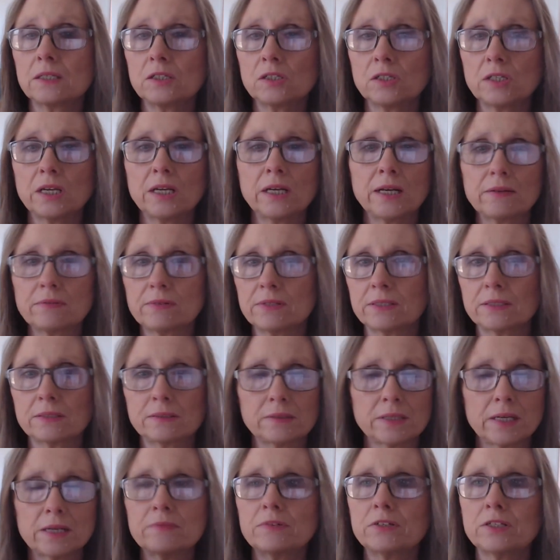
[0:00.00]

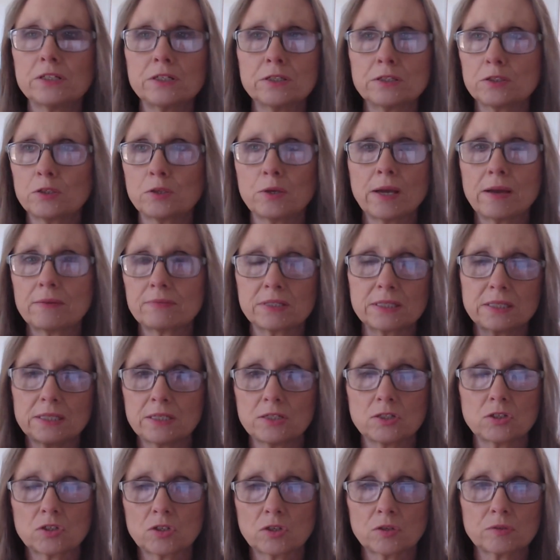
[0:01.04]
every year you have to teach
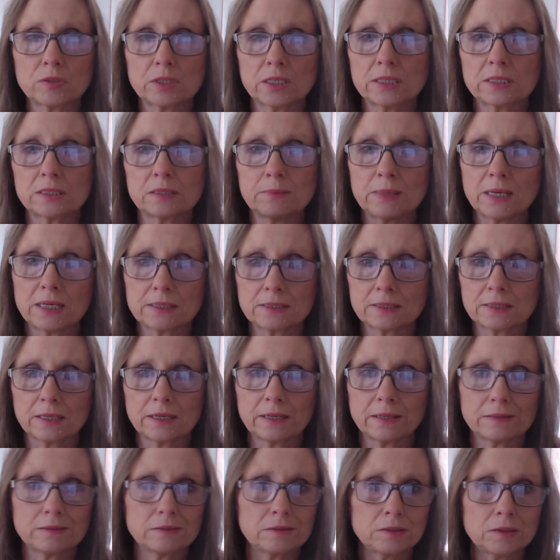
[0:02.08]
certain things about
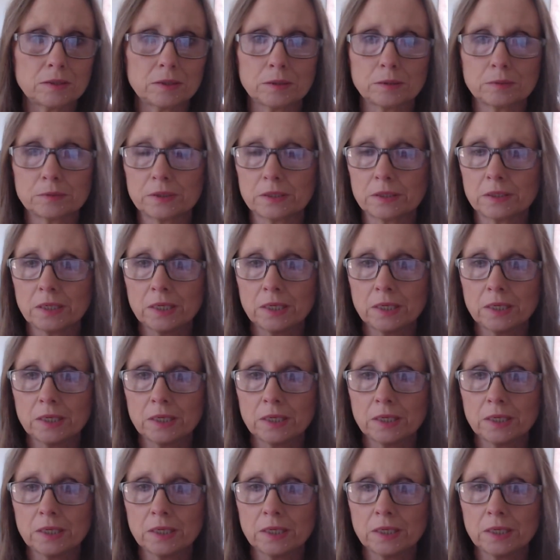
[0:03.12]
science, you know, the